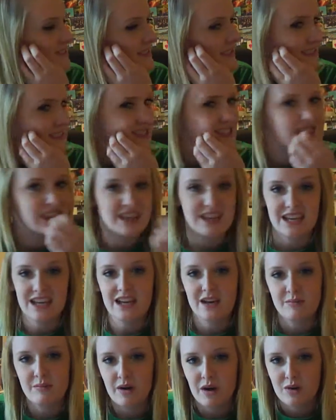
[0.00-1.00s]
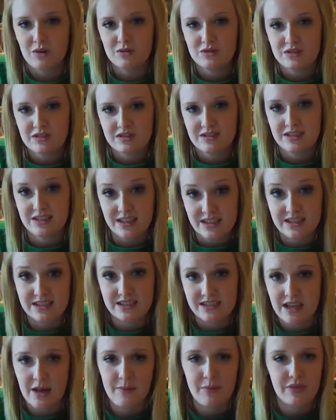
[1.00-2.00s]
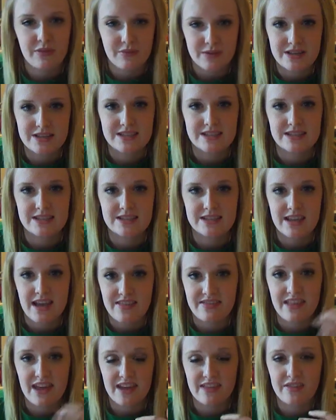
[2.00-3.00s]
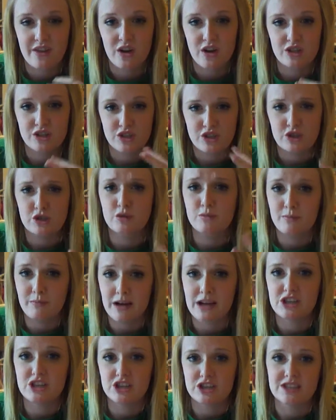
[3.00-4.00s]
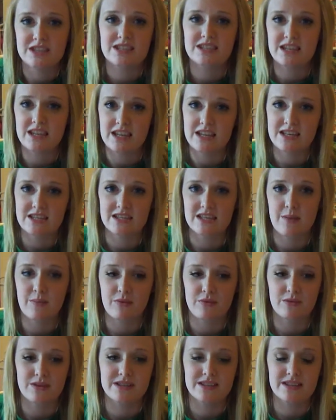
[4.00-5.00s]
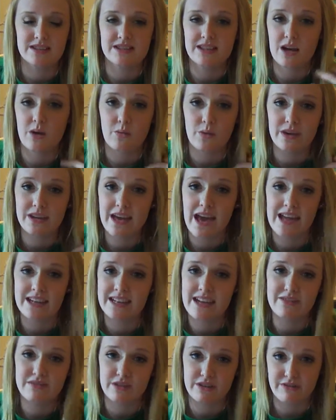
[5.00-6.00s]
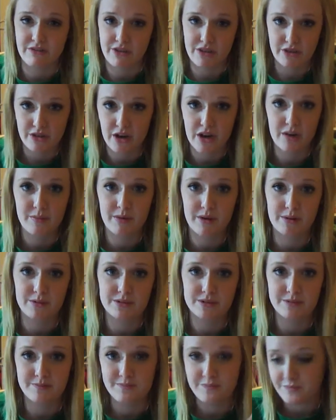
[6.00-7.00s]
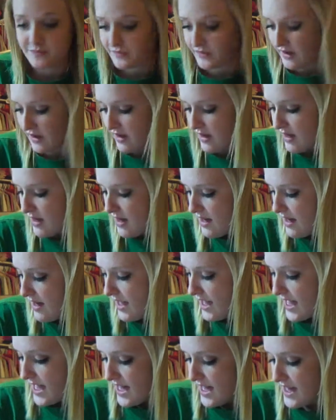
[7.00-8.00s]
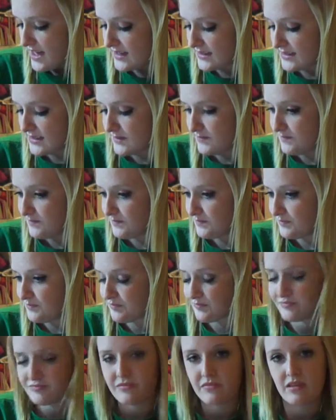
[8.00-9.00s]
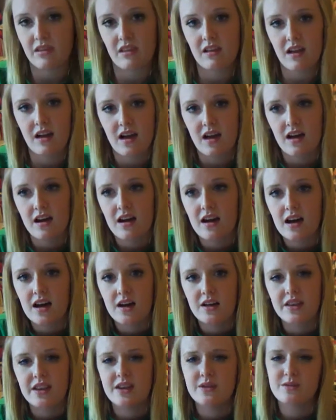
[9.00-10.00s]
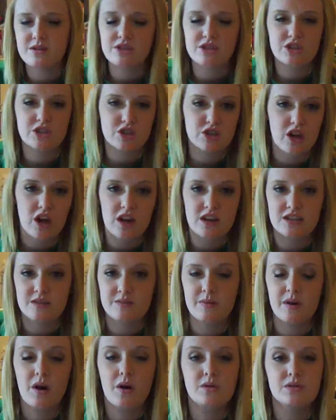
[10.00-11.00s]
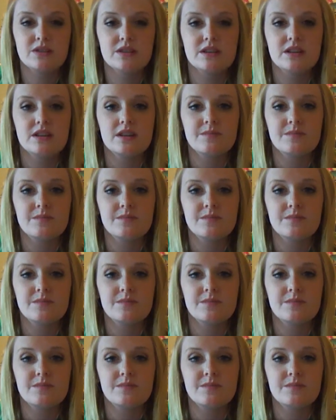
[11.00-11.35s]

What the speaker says: didn't think about in-depth reasons, and they thought too much into the in-depth reasons that we had never even thought about. And then we just talked about